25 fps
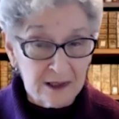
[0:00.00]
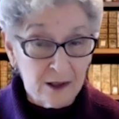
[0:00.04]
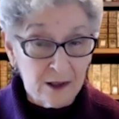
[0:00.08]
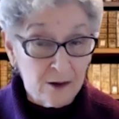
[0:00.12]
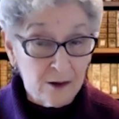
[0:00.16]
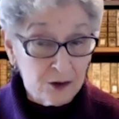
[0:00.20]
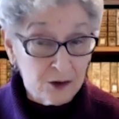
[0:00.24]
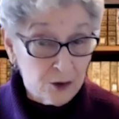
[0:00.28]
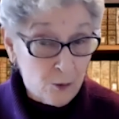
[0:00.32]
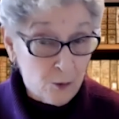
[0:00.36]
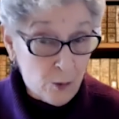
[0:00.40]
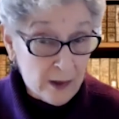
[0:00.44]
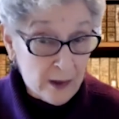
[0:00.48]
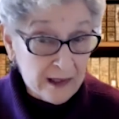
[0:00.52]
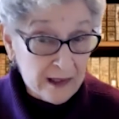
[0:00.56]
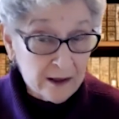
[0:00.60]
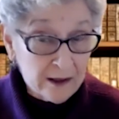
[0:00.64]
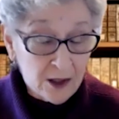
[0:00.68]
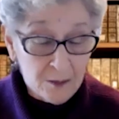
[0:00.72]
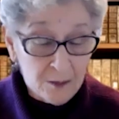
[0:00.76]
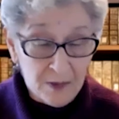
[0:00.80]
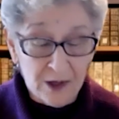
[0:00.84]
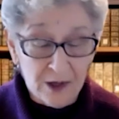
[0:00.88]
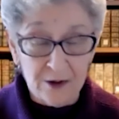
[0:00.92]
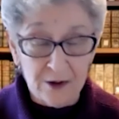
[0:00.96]
to
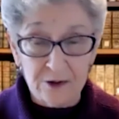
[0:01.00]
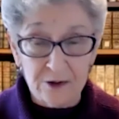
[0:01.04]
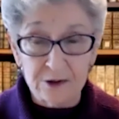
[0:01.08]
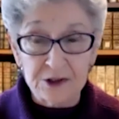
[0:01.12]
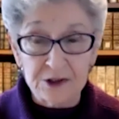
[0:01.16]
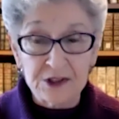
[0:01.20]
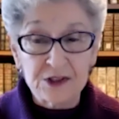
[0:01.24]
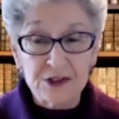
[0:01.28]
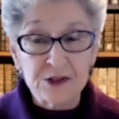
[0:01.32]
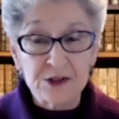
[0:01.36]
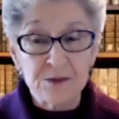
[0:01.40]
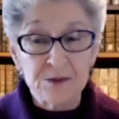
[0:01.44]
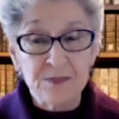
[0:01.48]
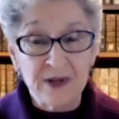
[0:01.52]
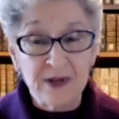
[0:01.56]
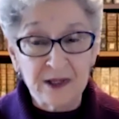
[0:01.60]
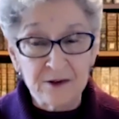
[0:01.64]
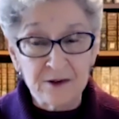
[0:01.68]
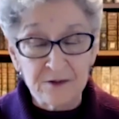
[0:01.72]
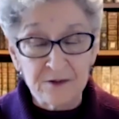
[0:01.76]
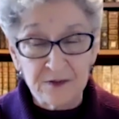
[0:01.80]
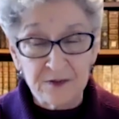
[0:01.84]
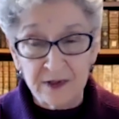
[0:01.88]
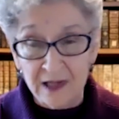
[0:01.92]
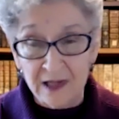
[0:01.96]
welcome others to
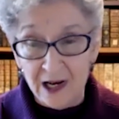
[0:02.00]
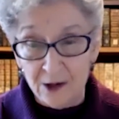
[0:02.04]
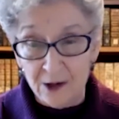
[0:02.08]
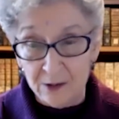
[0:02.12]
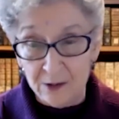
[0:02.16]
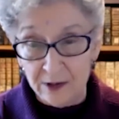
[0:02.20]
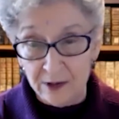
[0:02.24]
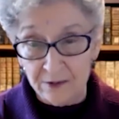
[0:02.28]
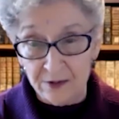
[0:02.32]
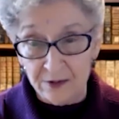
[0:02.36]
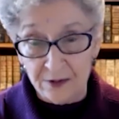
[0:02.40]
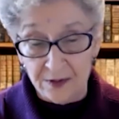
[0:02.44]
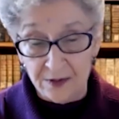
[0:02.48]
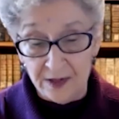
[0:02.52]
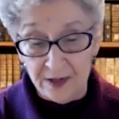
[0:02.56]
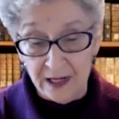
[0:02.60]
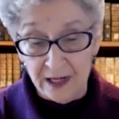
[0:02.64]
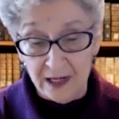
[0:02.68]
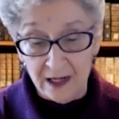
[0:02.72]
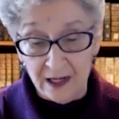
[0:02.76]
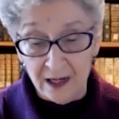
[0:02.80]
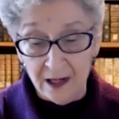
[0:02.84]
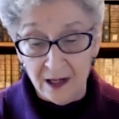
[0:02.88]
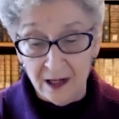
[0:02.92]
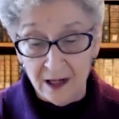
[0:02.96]
benefit however
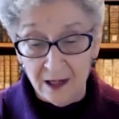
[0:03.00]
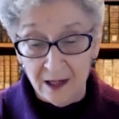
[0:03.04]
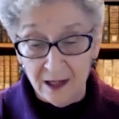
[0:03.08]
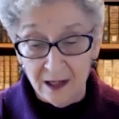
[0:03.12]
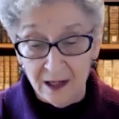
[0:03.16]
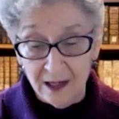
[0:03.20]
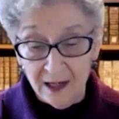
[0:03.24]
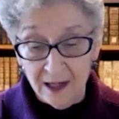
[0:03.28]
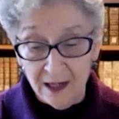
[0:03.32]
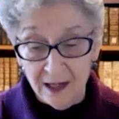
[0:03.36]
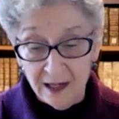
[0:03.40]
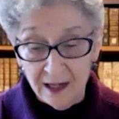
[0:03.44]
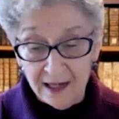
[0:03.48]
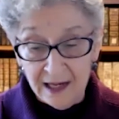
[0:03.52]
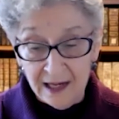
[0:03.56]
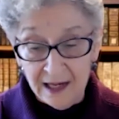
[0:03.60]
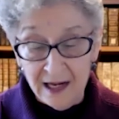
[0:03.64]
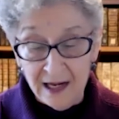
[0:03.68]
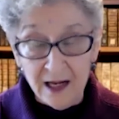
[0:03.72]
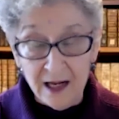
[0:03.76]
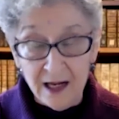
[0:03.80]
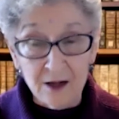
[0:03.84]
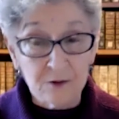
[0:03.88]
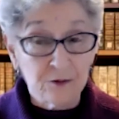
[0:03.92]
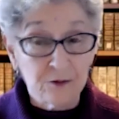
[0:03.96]
they
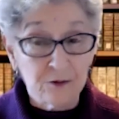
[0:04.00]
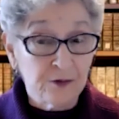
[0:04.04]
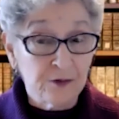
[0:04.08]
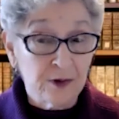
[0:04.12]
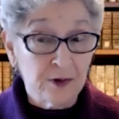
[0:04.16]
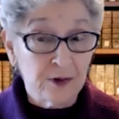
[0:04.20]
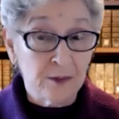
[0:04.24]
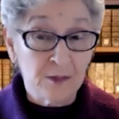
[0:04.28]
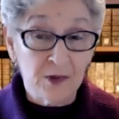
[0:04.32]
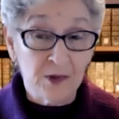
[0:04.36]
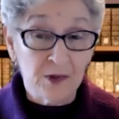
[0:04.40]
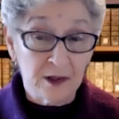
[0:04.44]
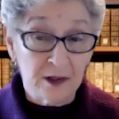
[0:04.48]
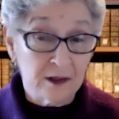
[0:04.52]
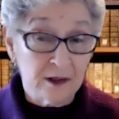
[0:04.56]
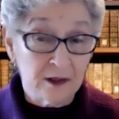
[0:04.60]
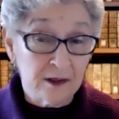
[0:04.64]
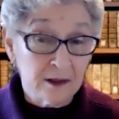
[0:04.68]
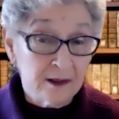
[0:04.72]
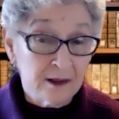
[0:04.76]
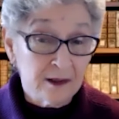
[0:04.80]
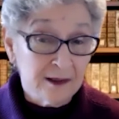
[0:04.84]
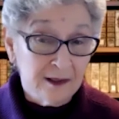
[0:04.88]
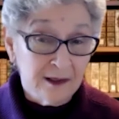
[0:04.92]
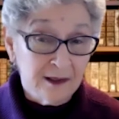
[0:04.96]
can from
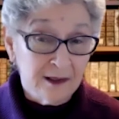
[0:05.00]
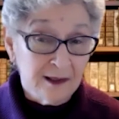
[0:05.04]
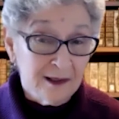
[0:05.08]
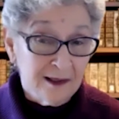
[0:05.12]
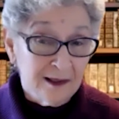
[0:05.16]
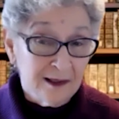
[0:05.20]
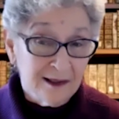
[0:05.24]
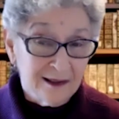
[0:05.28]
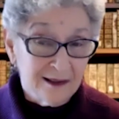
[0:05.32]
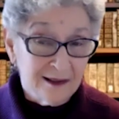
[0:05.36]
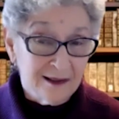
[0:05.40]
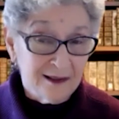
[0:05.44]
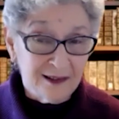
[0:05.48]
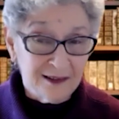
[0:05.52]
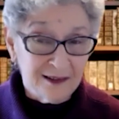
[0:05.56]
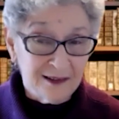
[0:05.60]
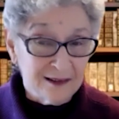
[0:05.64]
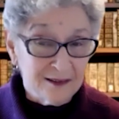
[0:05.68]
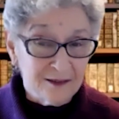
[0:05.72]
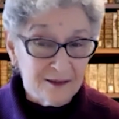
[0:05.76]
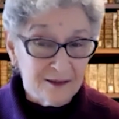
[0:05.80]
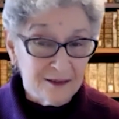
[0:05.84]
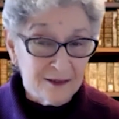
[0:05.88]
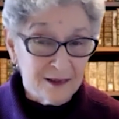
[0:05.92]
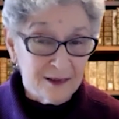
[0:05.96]

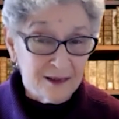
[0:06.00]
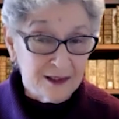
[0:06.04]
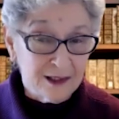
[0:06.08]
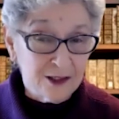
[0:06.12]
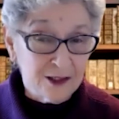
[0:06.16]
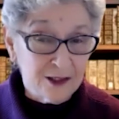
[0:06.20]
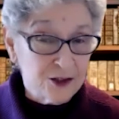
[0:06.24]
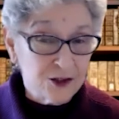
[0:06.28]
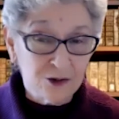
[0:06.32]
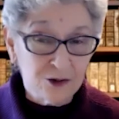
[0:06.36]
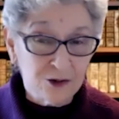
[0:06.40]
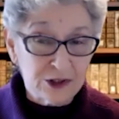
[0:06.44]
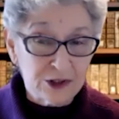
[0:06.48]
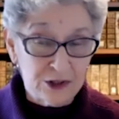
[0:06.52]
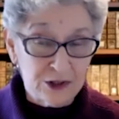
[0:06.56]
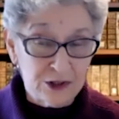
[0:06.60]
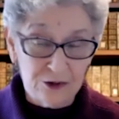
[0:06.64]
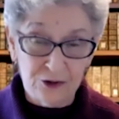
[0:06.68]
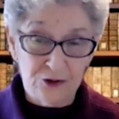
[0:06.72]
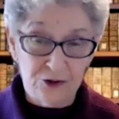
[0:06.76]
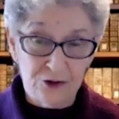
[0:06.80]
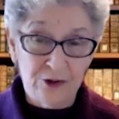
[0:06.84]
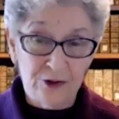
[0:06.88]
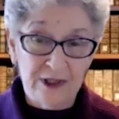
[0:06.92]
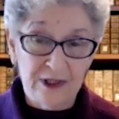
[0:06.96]
the Jewish
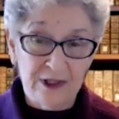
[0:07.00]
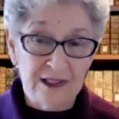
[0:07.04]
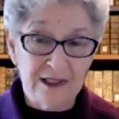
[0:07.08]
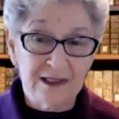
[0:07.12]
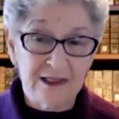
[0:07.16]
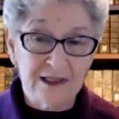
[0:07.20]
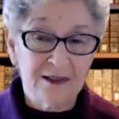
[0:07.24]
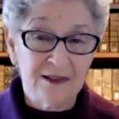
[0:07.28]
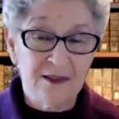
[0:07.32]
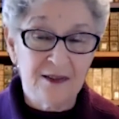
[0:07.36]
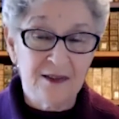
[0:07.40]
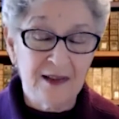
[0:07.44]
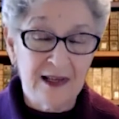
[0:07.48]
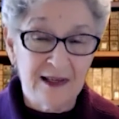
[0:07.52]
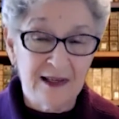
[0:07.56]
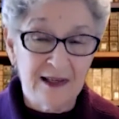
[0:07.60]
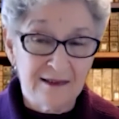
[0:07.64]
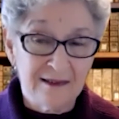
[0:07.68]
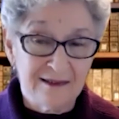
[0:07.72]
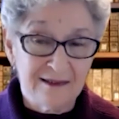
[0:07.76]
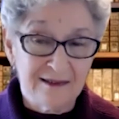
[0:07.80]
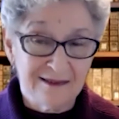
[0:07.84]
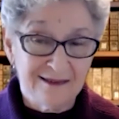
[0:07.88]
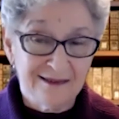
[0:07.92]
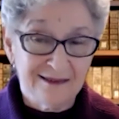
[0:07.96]
nutrients that
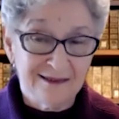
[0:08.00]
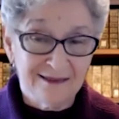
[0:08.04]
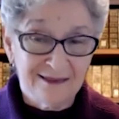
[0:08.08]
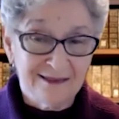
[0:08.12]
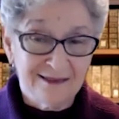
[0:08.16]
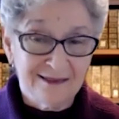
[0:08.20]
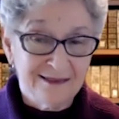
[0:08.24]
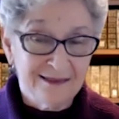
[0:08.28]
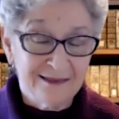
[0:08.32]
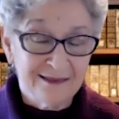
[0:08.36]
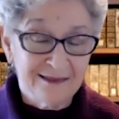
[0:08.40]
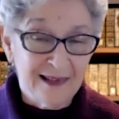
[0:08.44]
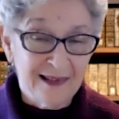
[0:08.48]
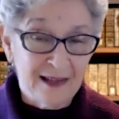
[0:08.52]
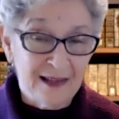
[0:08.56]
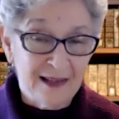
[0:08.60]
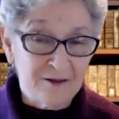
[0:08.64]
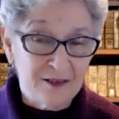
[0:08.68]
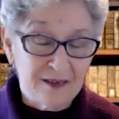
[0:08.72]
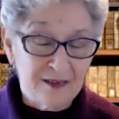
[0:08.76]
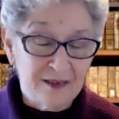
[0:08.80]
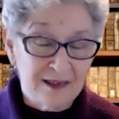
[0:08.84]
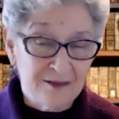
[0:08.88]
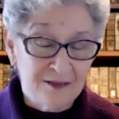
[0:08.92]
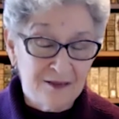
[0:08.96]

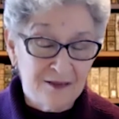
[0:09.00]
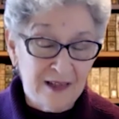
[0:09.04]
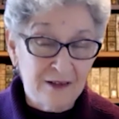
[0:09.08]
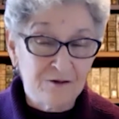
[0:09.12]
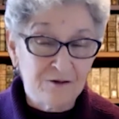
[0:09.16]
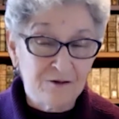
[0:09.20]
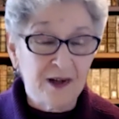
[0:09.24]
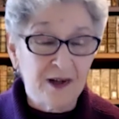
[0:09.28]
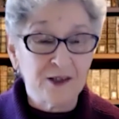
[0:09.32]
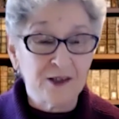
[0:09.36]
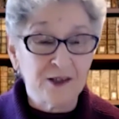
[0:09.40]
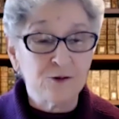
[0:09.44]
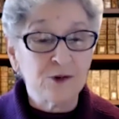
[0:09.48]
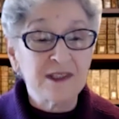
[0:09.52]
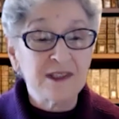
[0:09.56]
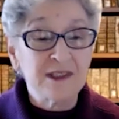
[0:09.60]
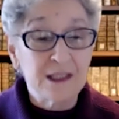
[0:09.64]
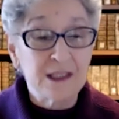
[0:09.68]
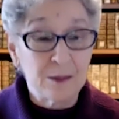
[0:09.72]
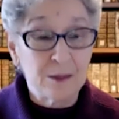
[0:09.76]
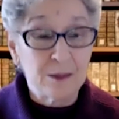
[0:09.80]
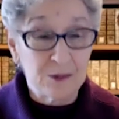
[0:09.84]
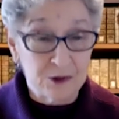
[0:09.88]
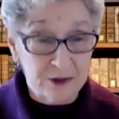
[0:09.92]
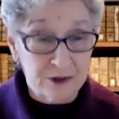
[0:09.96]
find
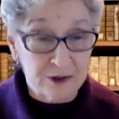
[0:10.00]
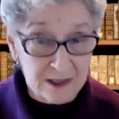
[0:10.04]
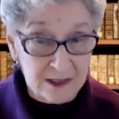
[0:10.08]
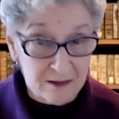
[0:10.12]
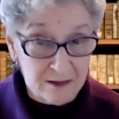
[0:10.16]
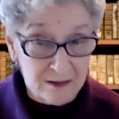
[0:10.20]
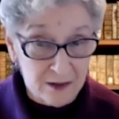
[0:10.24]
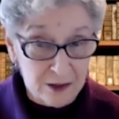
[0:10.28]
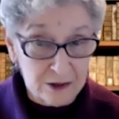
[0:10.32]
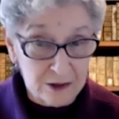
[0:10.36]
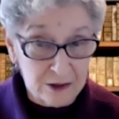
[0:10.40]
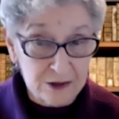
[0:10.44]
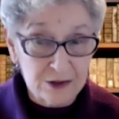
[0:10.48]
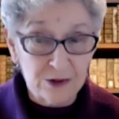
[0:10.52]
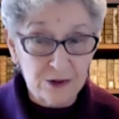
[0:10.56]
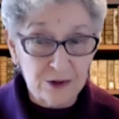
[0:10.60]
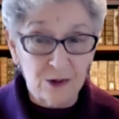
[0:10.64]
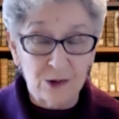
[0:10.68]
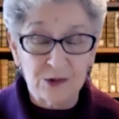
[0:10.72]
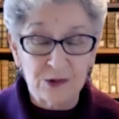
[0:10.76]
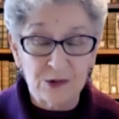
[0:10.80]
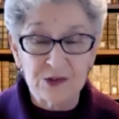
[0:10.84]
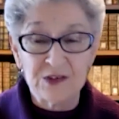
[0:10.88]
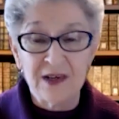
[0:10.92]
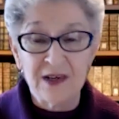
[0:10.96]
receptors in their souls.